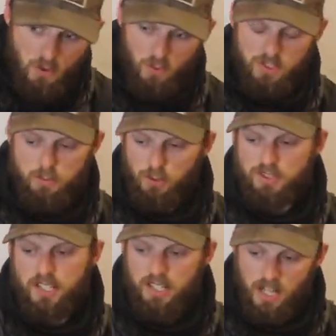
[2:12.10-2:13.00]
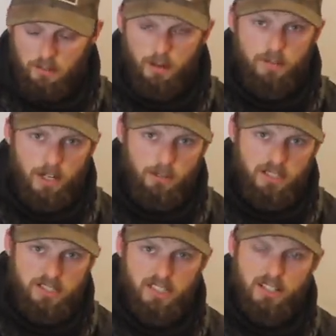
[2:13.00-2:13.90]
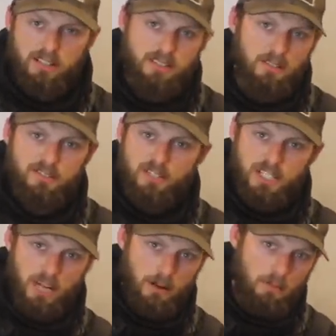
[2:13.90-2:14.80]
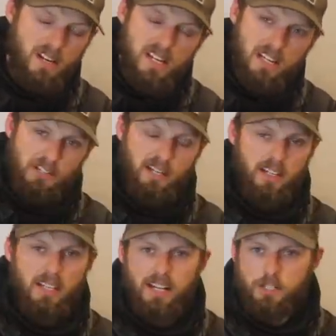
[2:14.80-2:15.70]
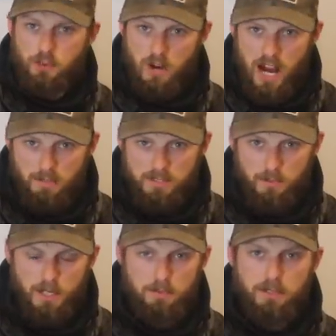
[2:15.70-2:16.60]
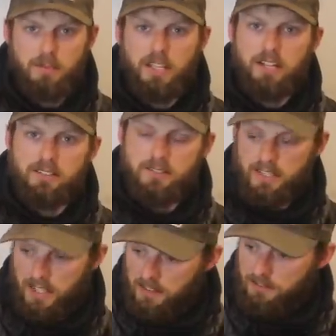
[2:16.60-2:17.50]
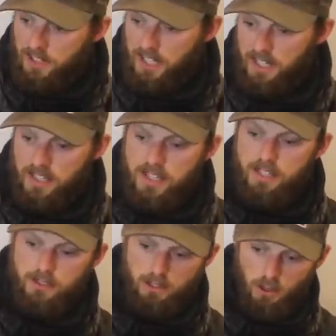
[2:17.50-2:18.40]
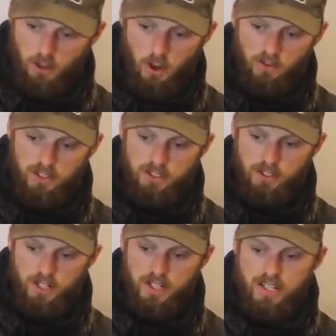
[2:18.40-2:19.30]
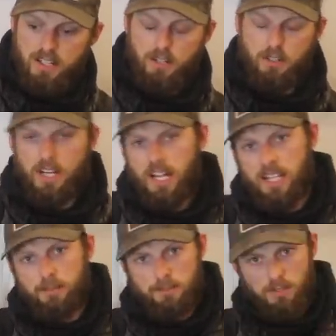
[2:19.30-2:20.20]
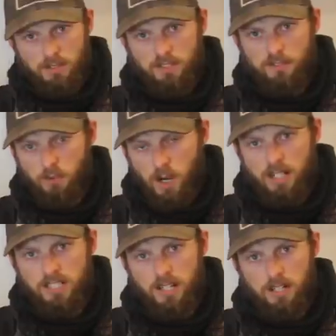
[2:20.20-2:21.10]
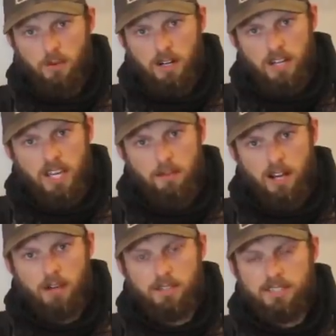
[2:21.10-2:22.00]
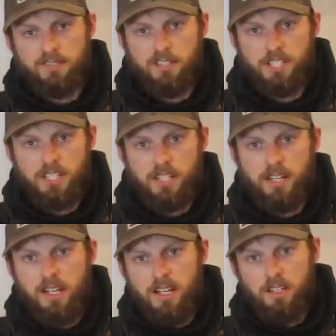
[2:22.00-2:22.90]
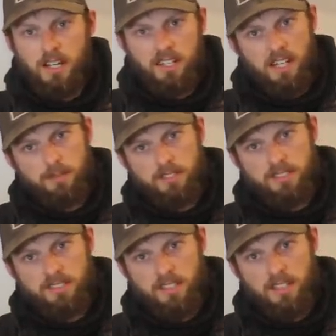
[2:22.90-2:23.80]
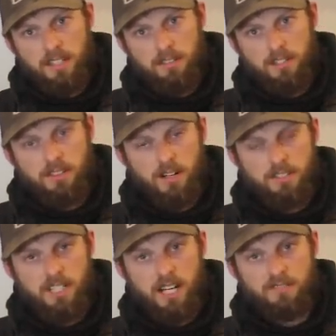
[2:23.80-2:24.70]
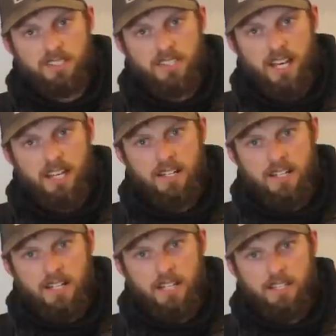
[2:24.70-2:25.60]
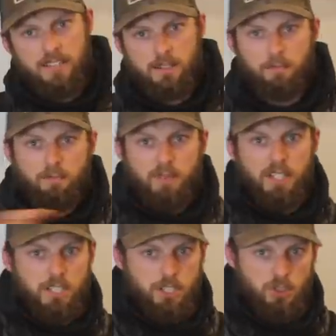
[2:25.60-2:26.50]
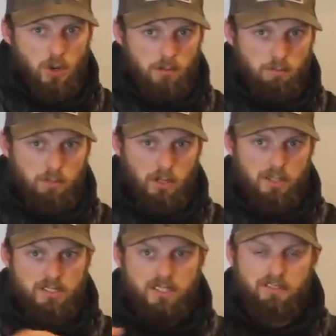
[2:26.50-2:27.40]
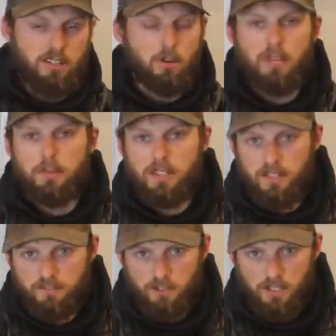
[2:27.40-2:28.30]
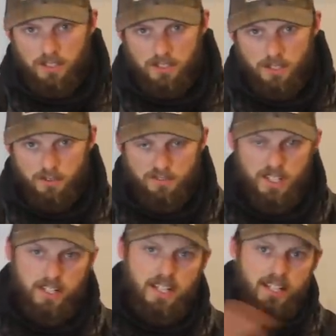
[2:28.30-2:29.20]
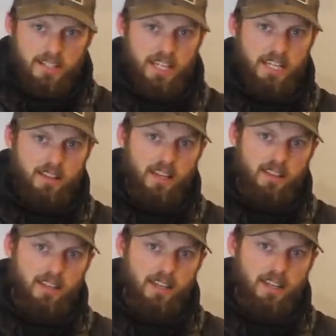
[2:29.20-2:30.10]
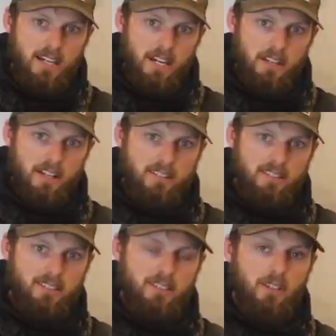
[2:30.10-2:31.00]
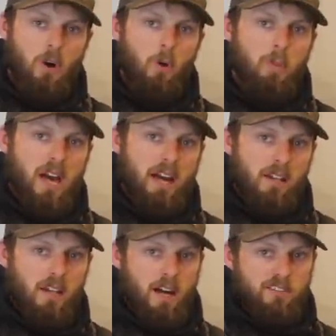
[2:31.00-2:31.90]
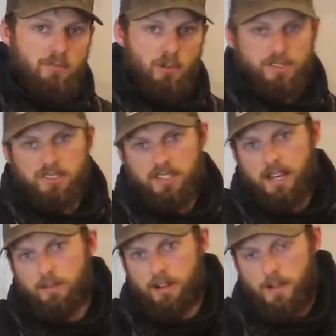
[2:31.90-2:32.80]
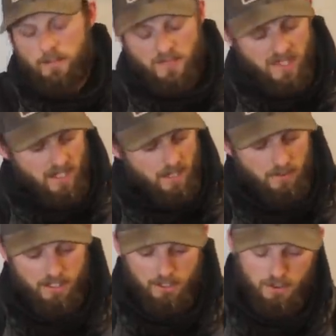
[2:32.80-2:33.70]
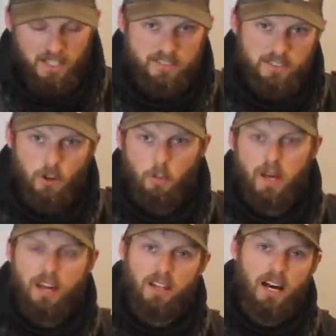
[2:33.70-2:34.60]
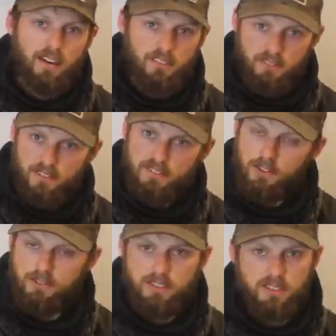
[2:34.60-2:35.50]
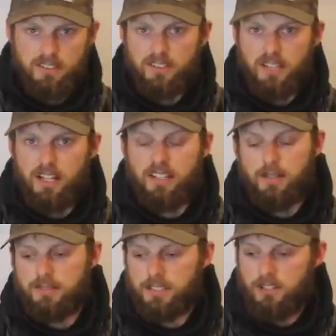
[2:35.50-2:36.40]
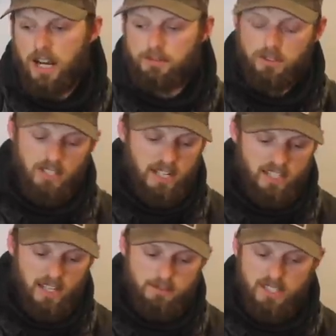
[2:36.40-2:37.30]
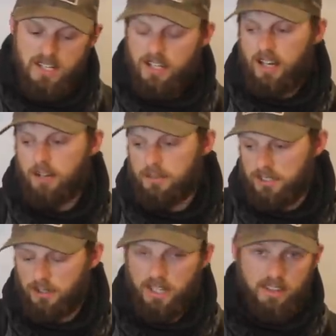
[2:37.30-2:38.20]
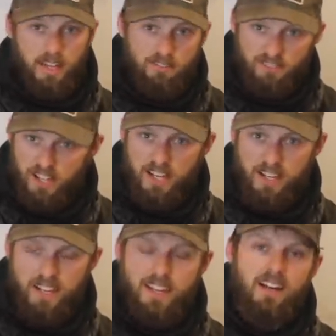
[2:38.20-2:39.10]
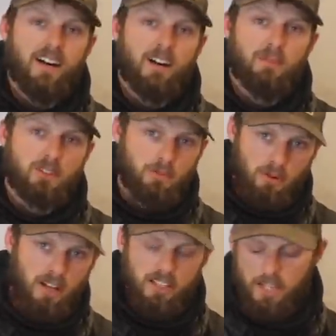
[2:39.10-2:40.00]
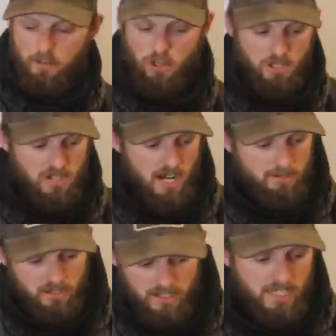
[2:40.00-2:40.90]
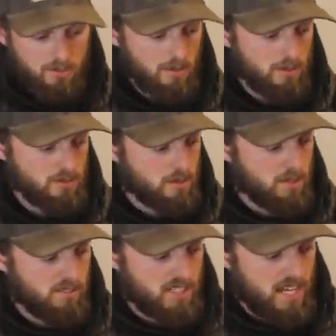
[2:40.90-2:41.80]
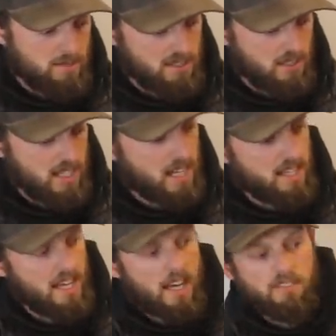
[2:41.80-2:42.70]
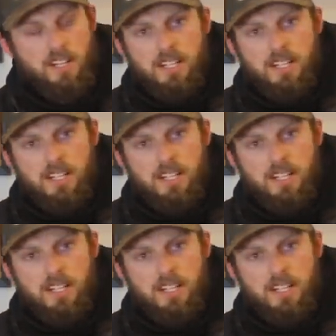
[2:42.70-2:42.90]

with spools that gum up and are much stickier as the other fish come up and you'll get a lot of drops and what I mean by that is you'll get a flag you'll go over to it you know a lot of times when you, if you watch on underwater camera how these fish eat a lot of times they're sitting here lethargic off the side and then it's a big short burst of, you know, maybe a foot or two feet. They eat that thing, and then it's a slow paddle off most of the time, right? And when they're doing that slow paddle off, if they feel resistance, a lot of times they drop. So a lot of times um, you'll still get that flag, uh, but you'll probably get more drops. So that's why we use the beaver dams. The other kind I have